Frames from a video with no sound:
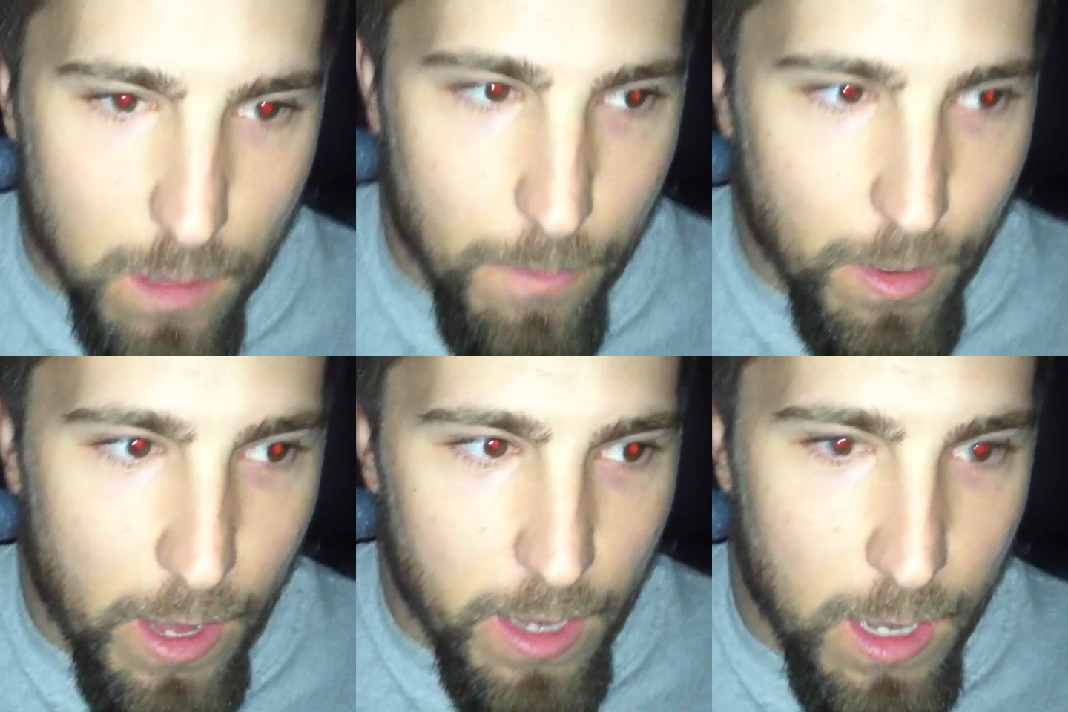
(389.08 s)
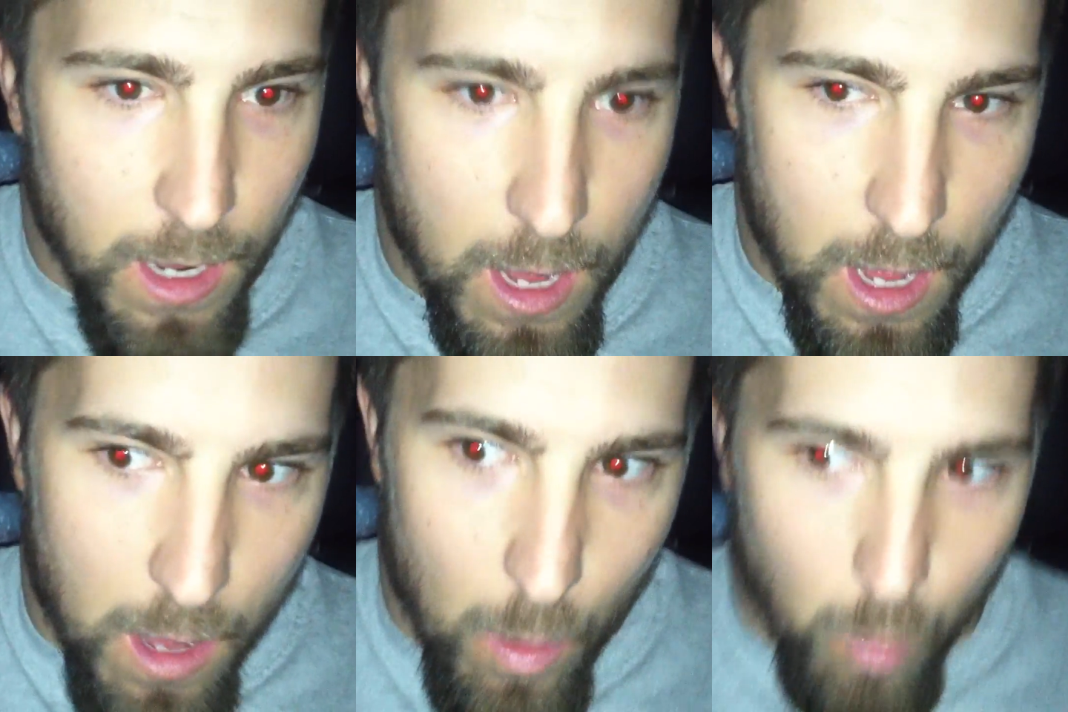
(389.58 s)
But
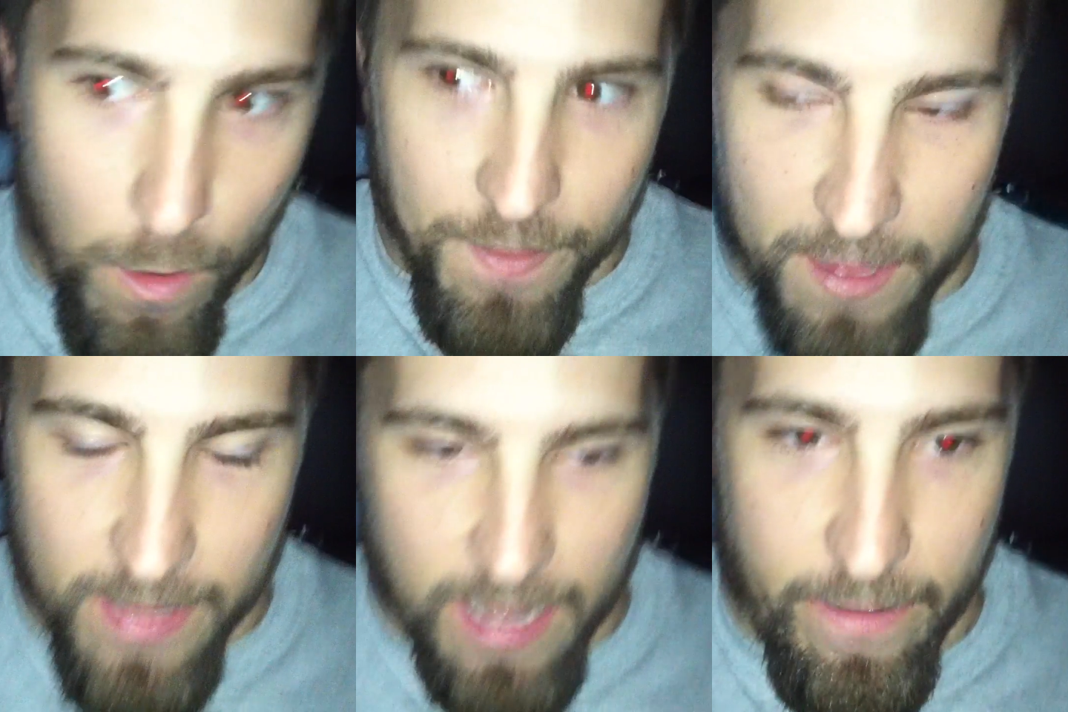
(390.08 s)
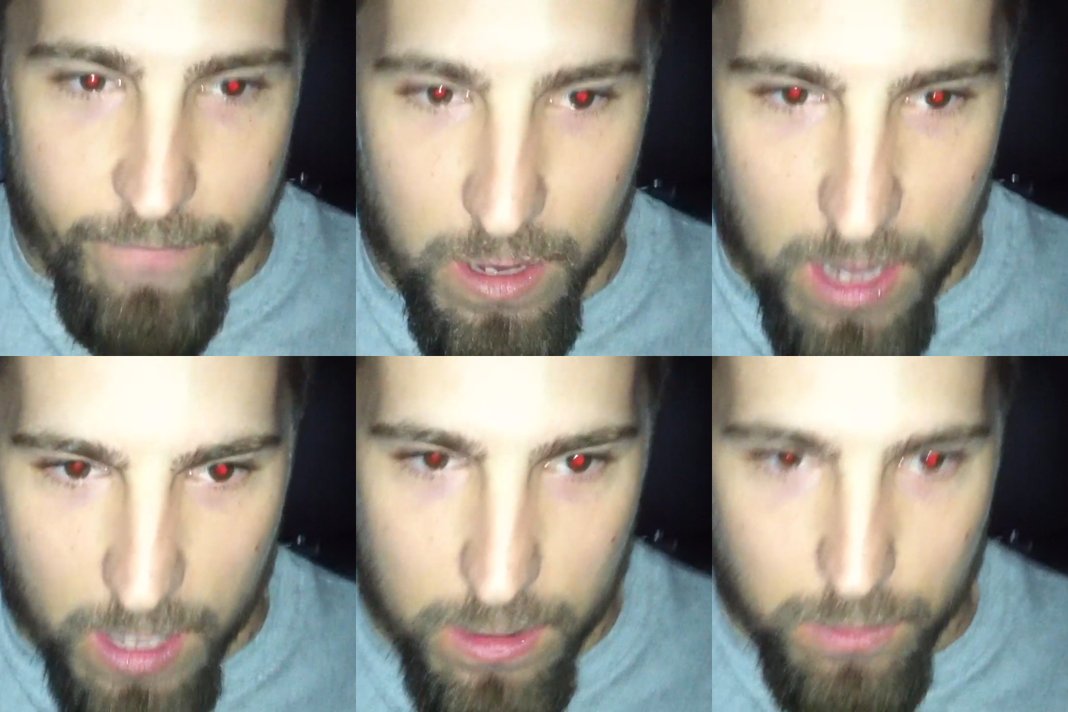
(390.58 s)
one thing that I've
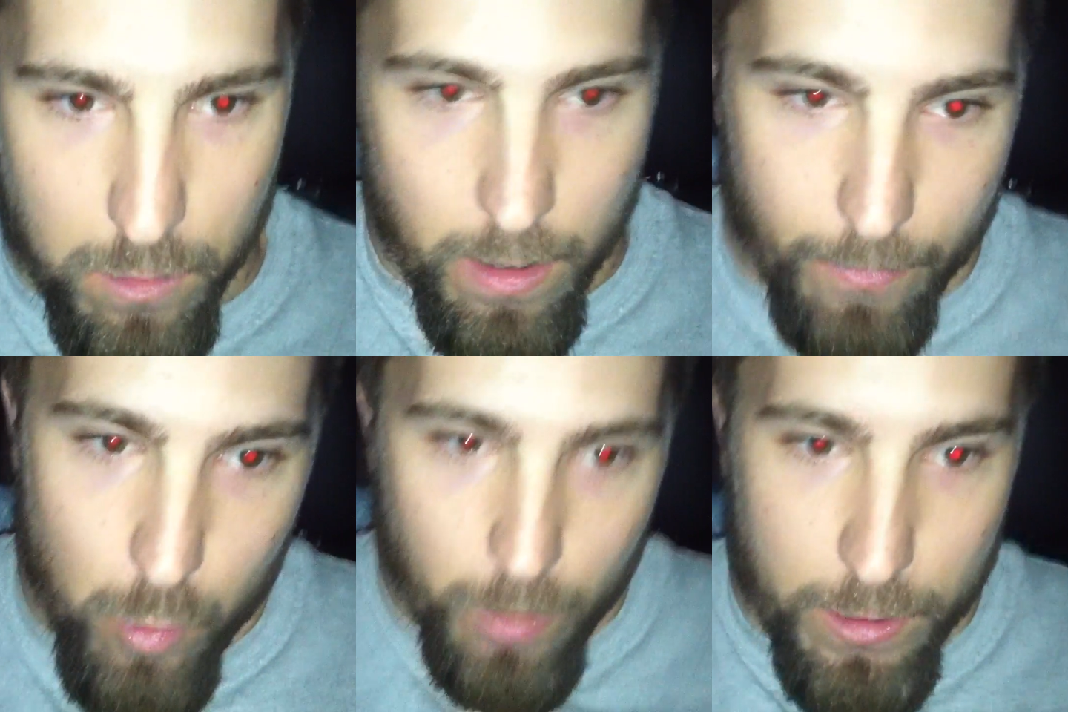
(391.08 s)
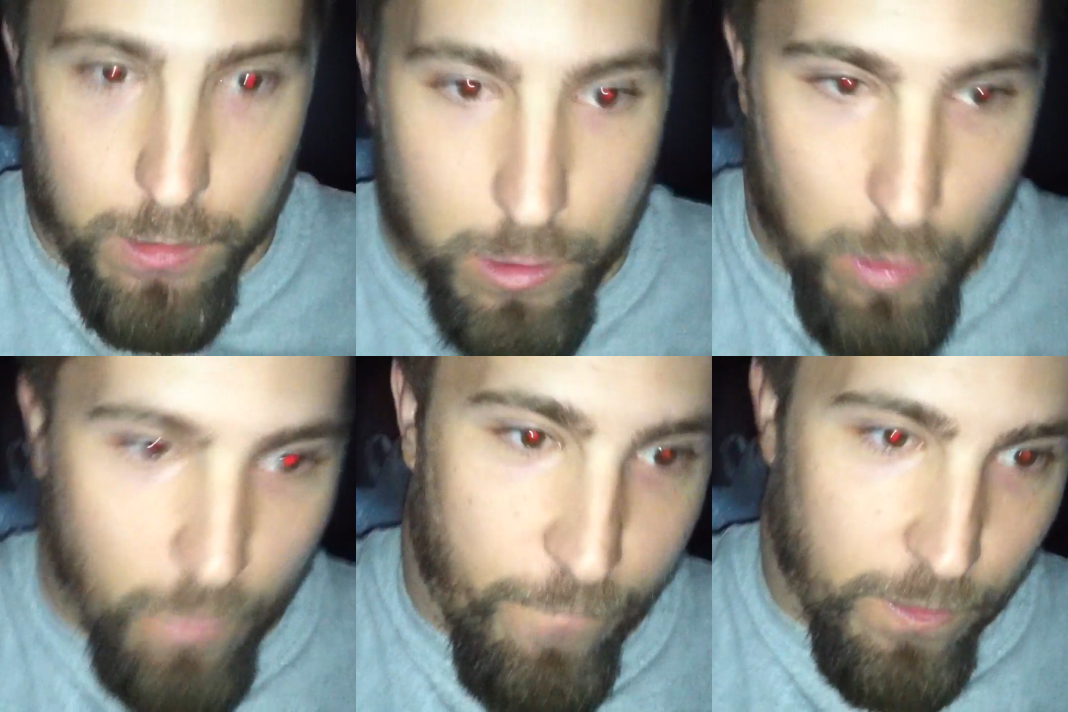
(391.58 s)
done, or I'm going to
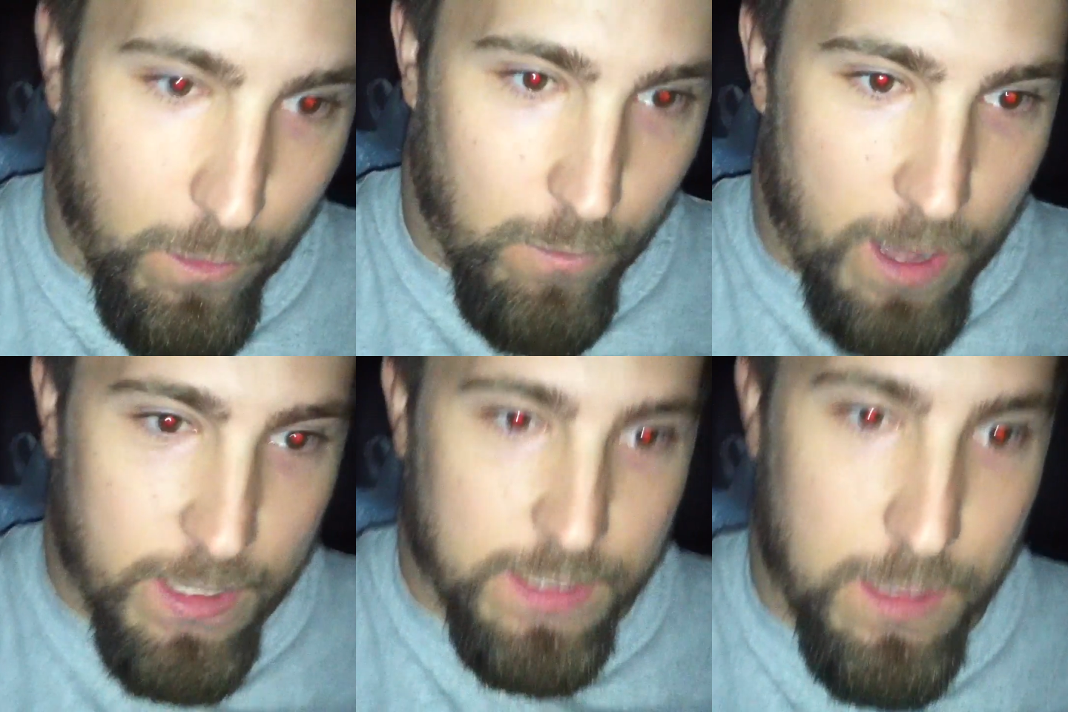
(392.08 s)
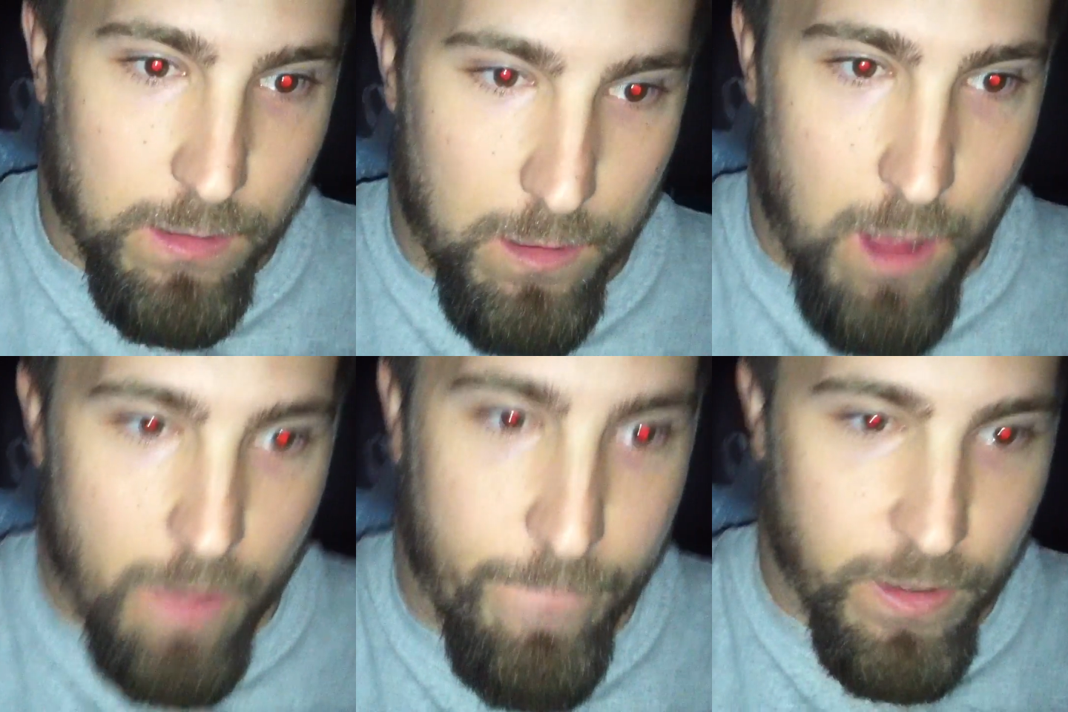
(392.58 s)
do for the rest
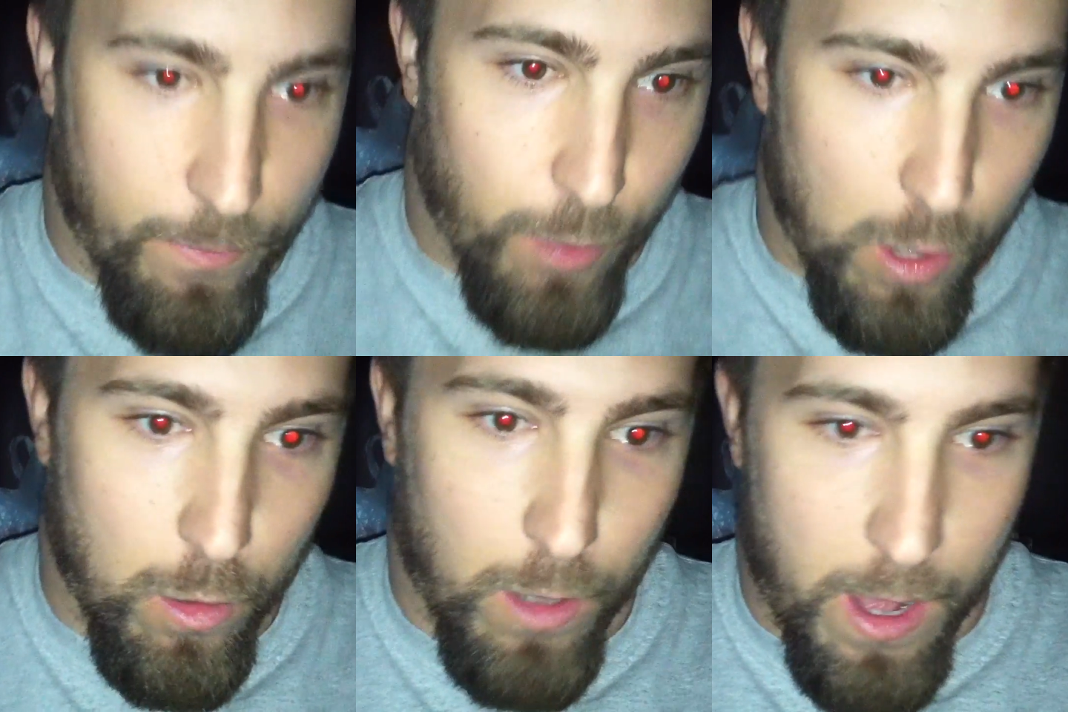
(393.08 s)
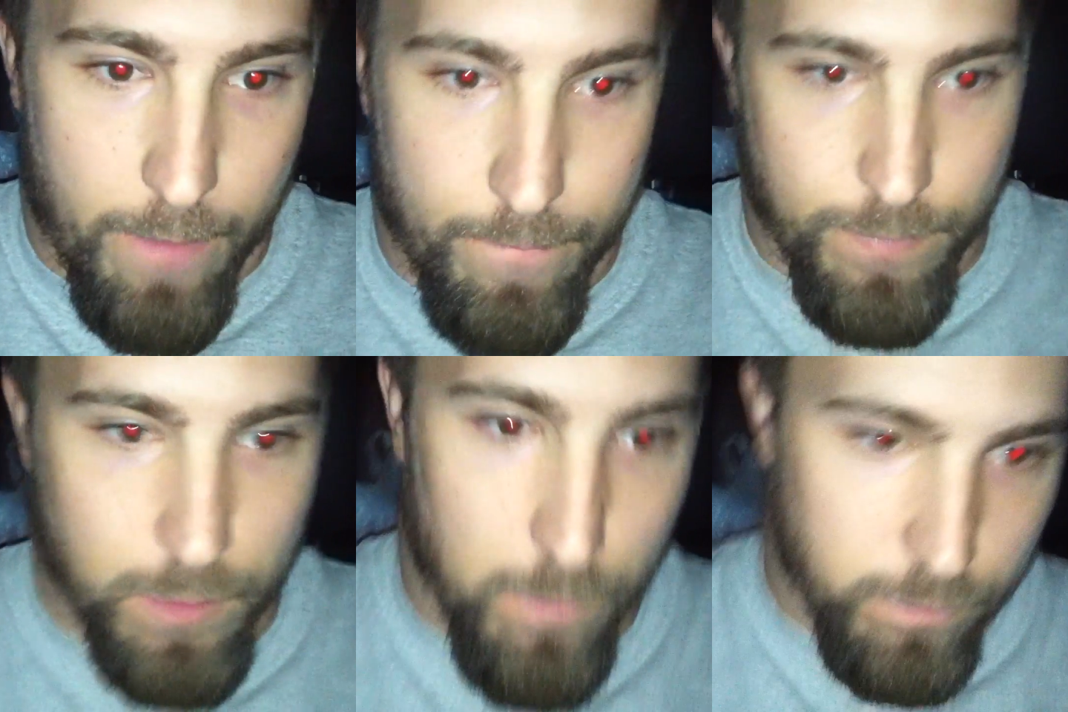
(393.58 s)
of the
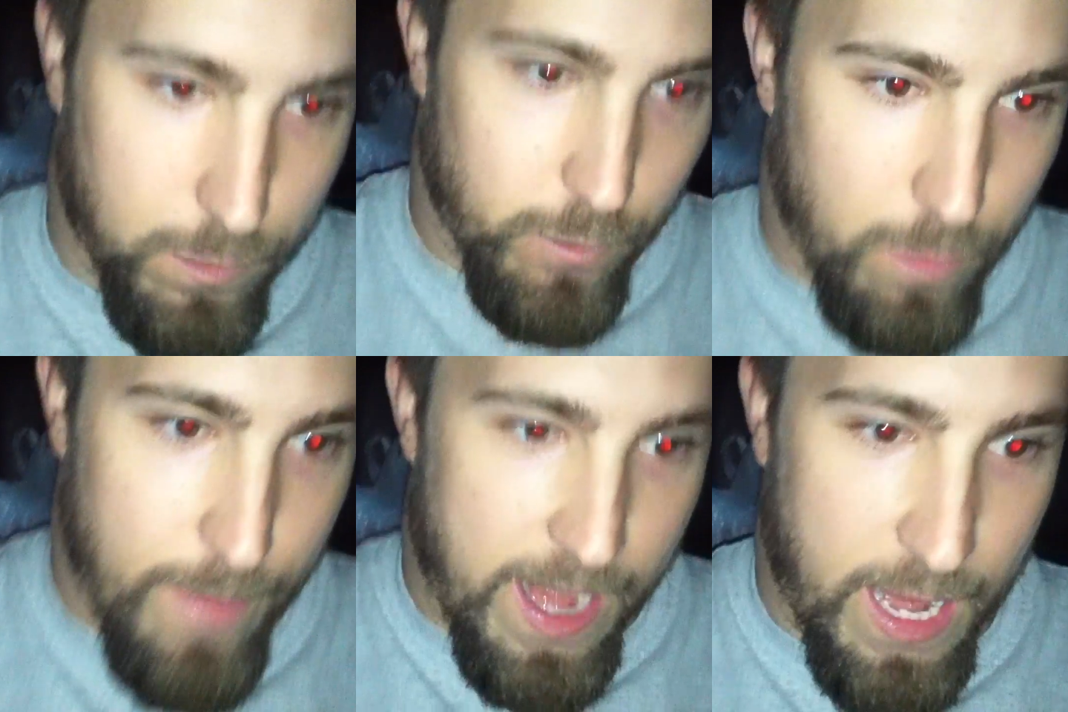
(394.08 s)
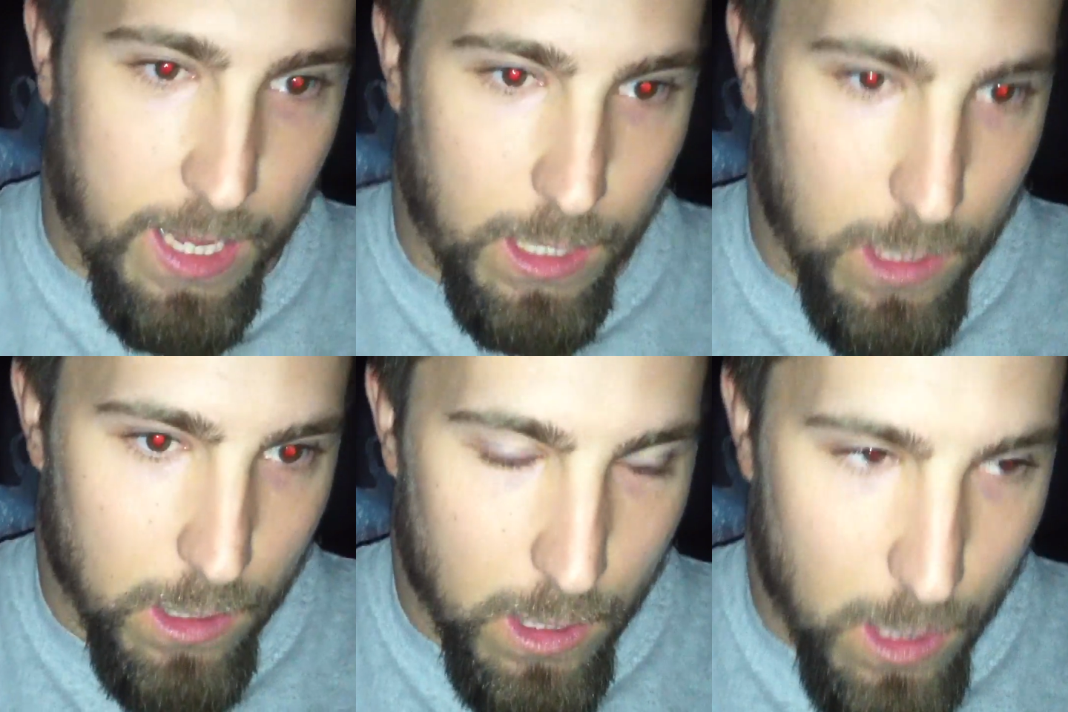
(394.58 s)
program, the remaining